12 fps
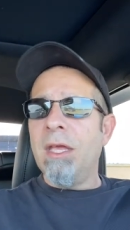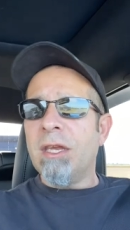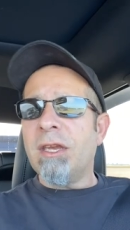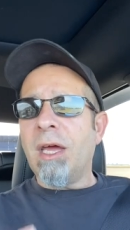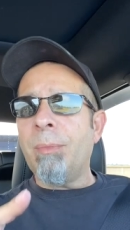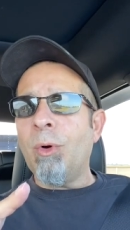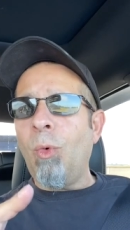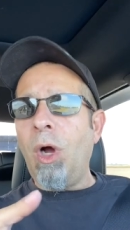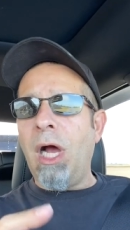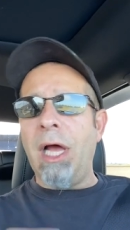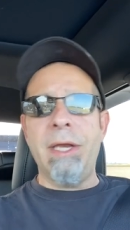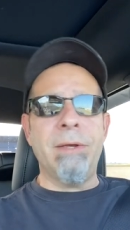Number
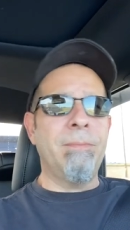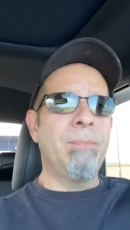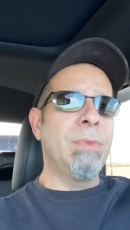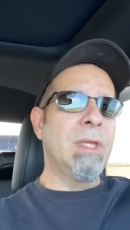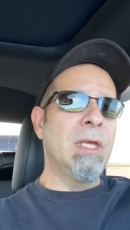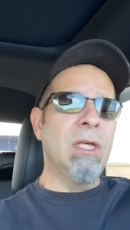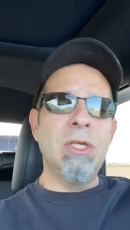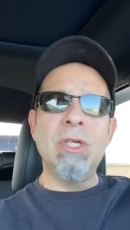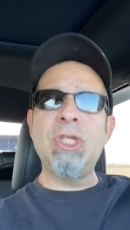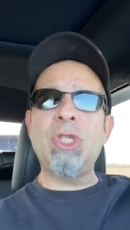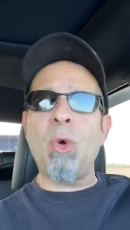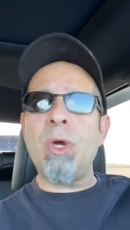one,
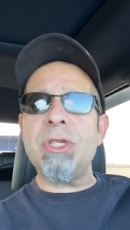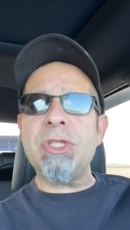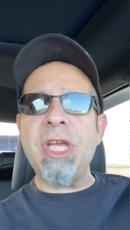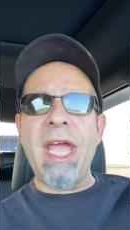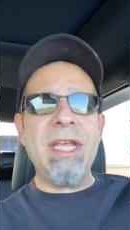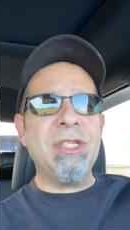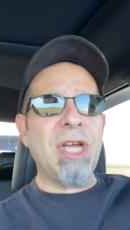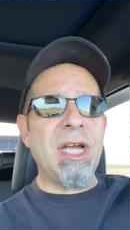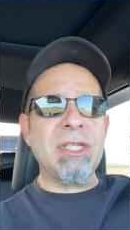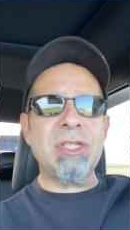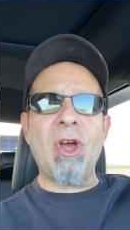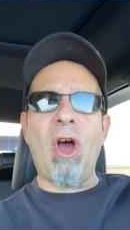shortchange
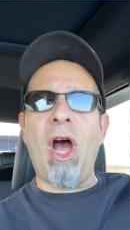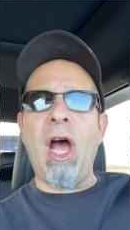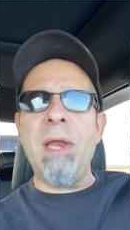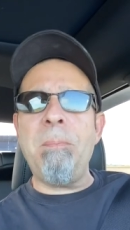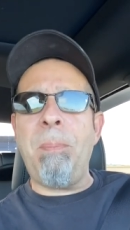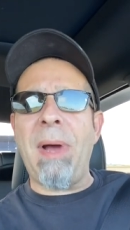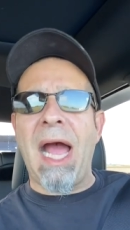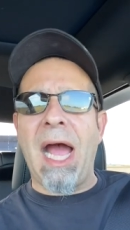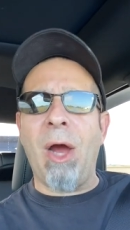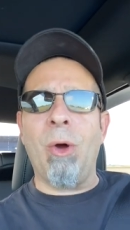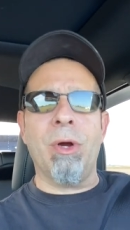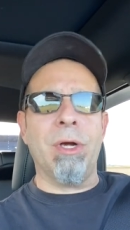us on
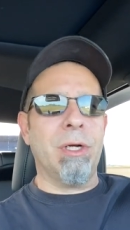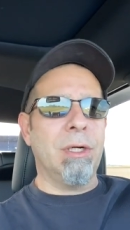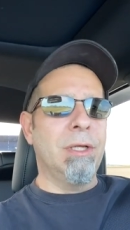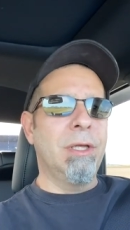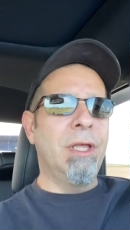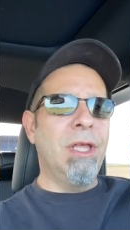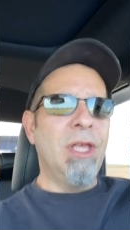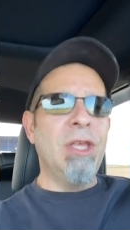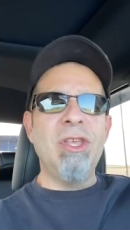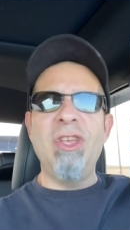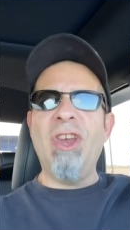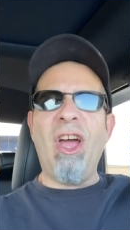power.
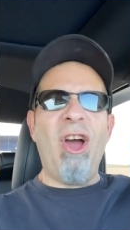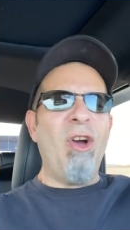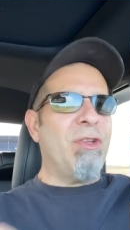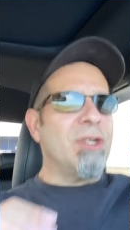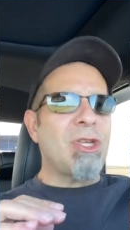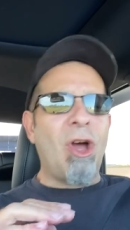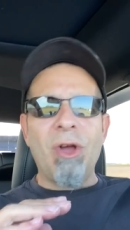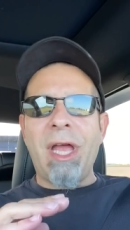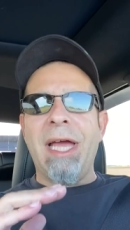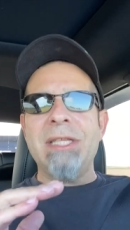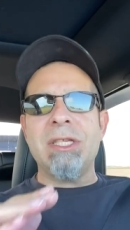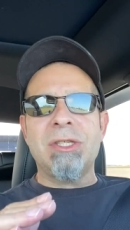You know, there's all
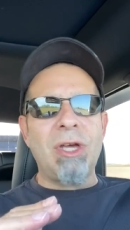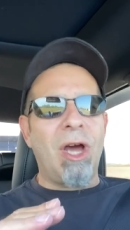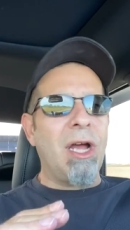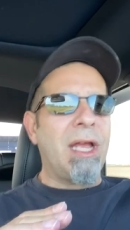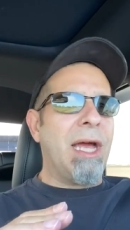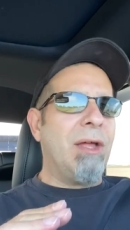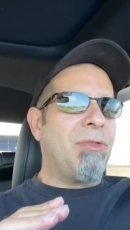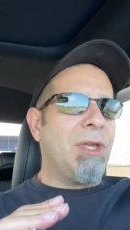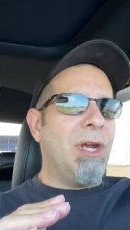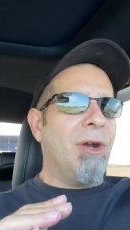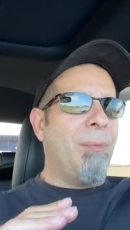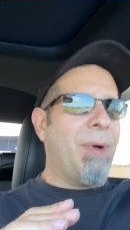kinds of talk out
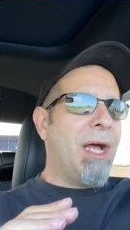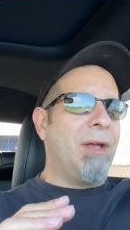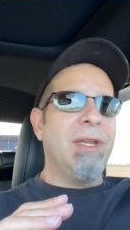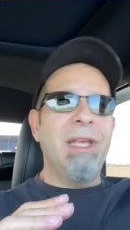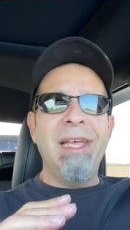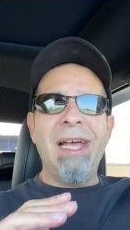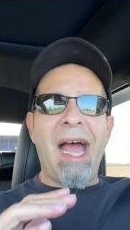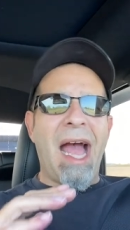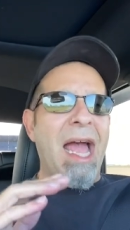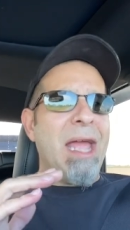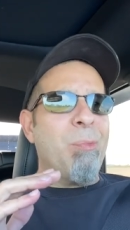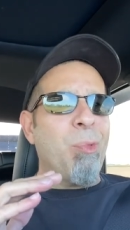there about
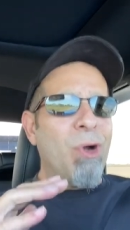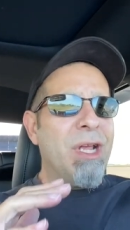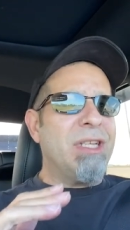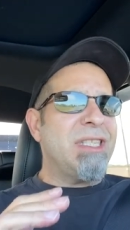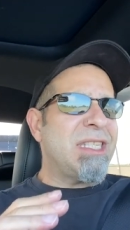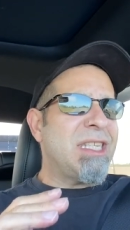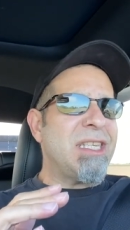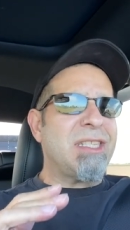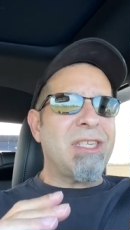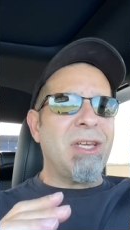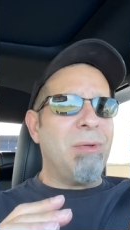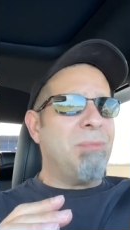hybrid
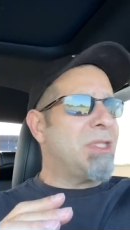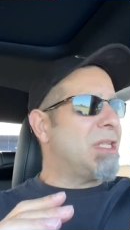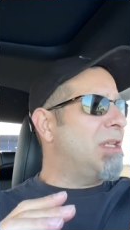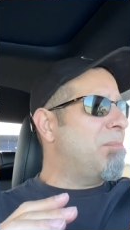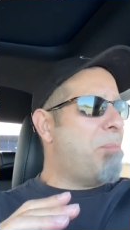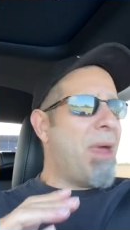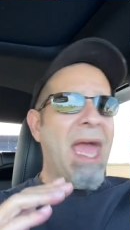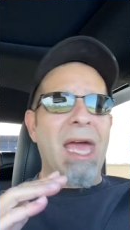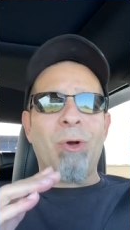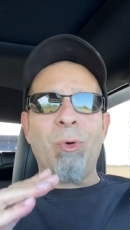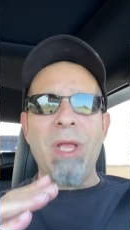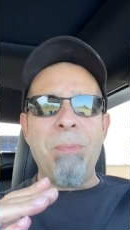systems and
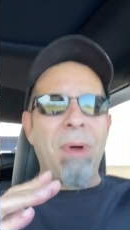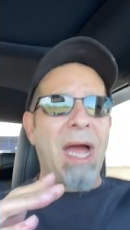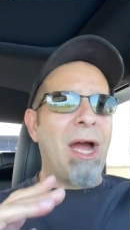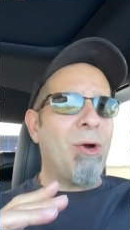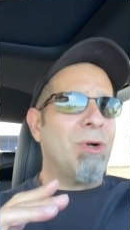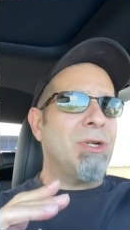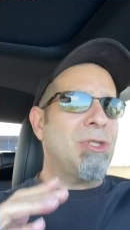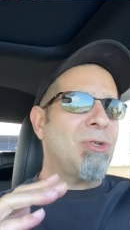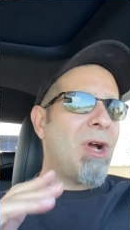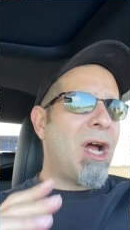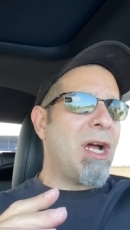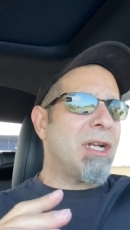battery powered
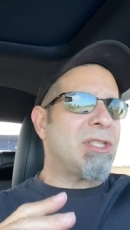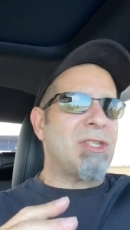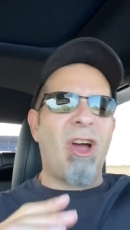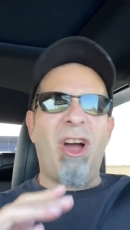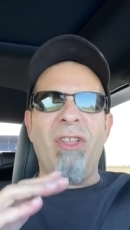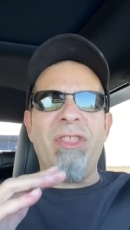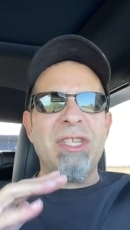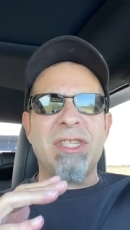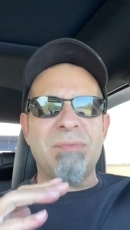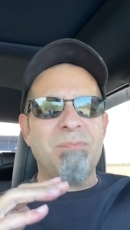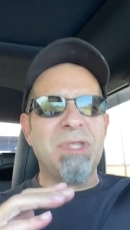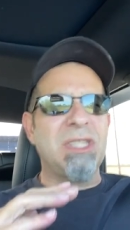trucks, all
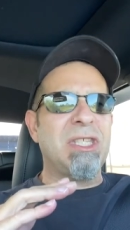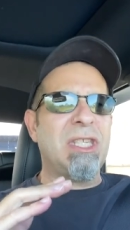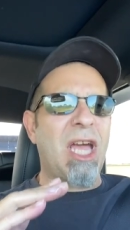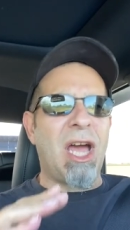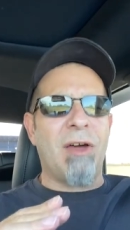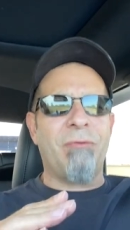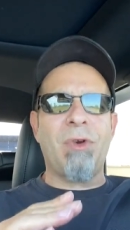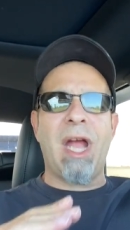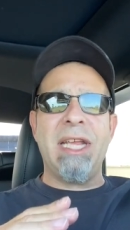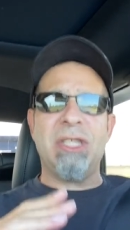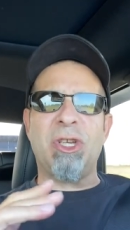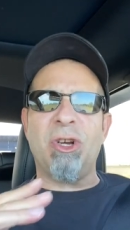this stuff,
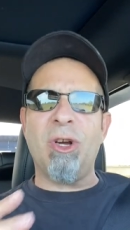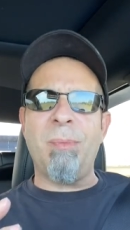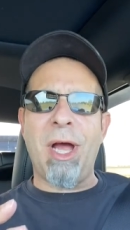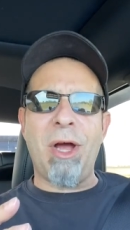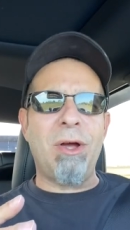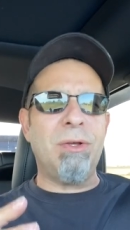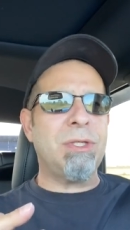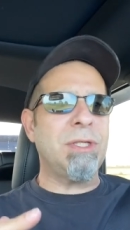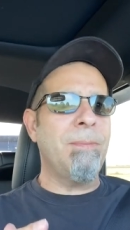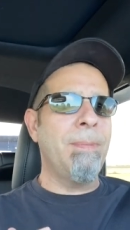right? Turbos